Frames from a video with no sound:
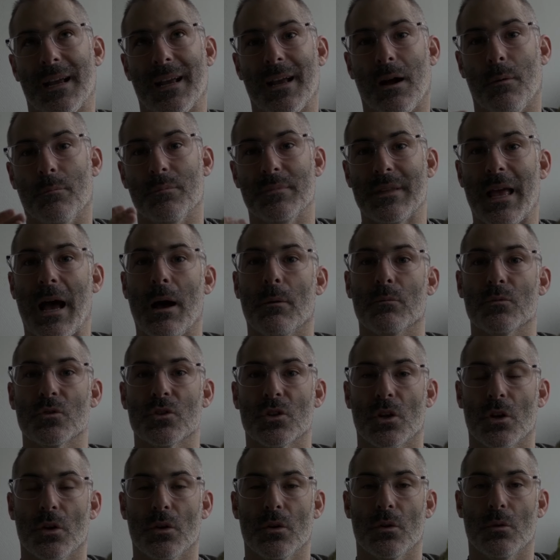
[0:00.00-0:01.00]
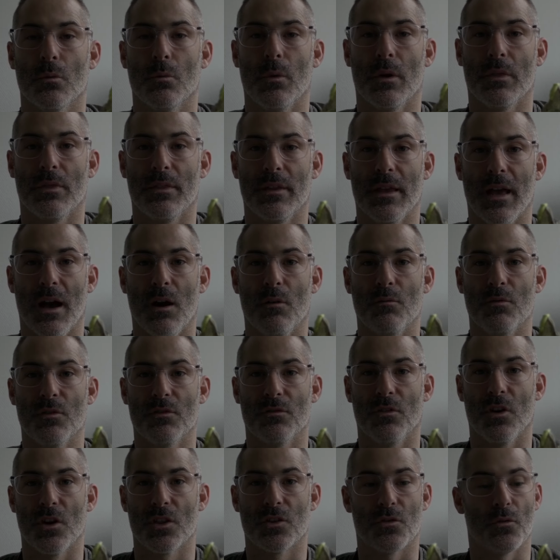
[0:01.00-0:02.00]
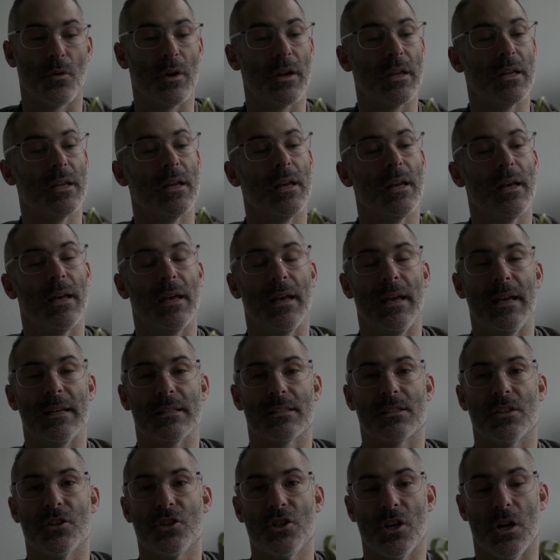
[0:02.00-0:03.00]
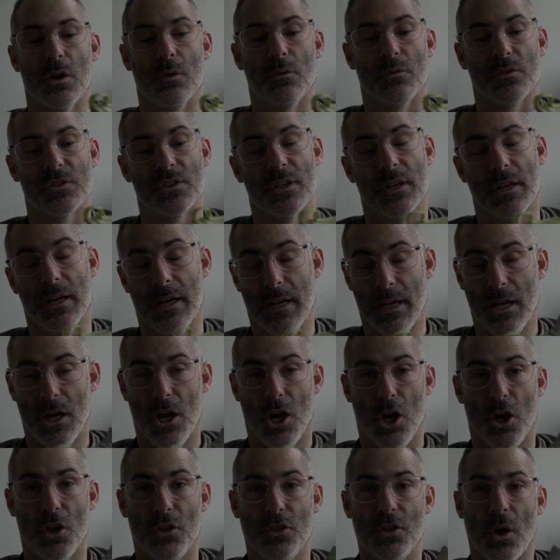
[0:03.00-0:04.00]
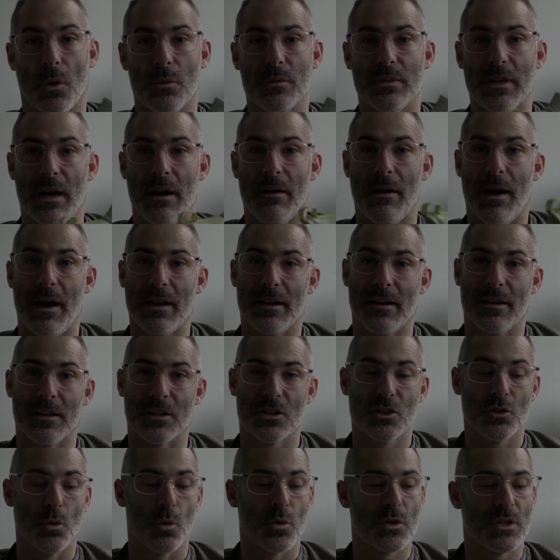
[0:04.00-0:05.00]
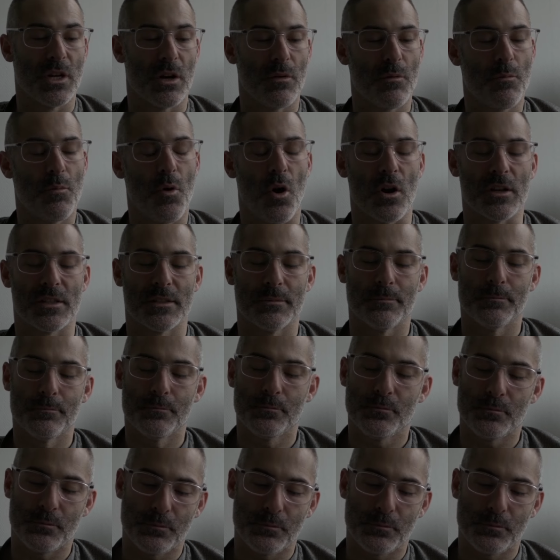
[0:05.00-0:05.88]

come down to when the Alphafly 3 hits the shelves, no doubt at an extortionary price.